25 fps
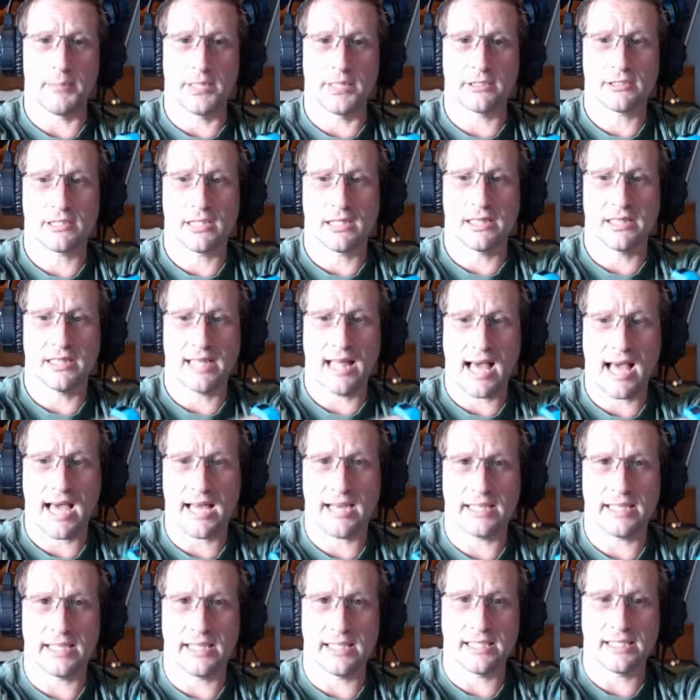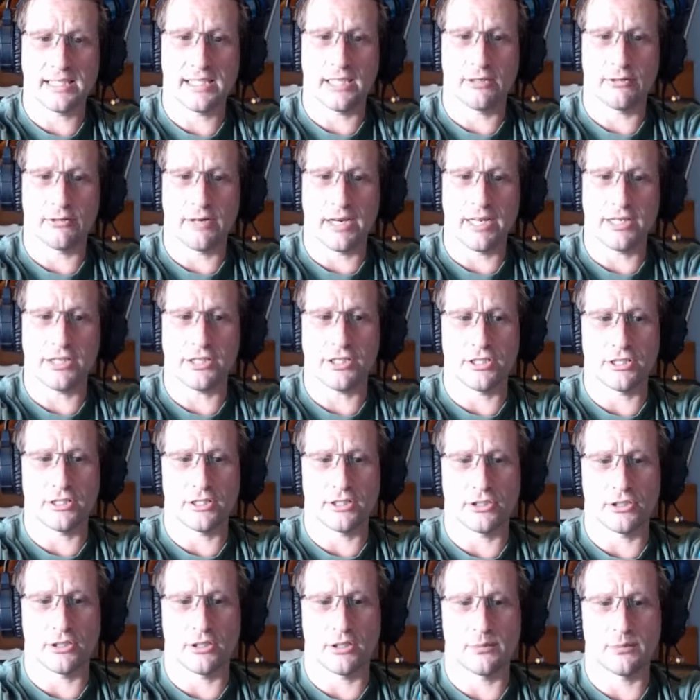There's a lot of considerations
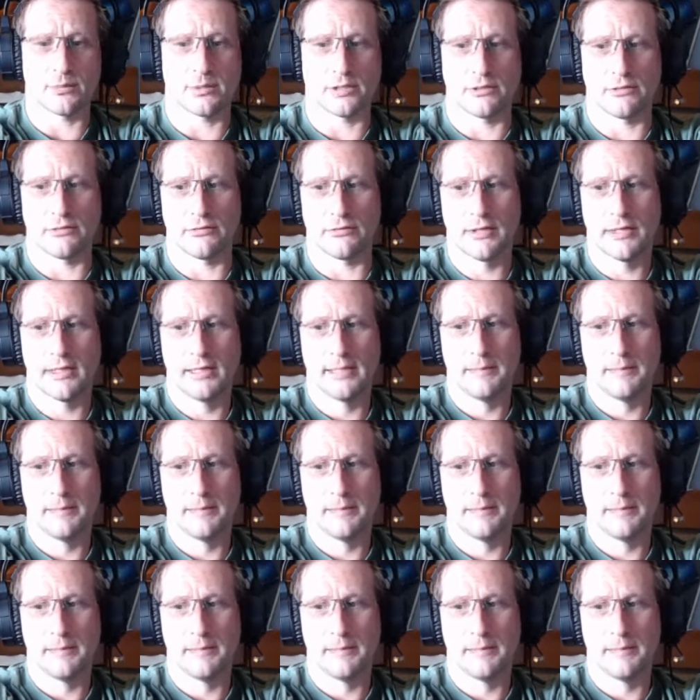in terms of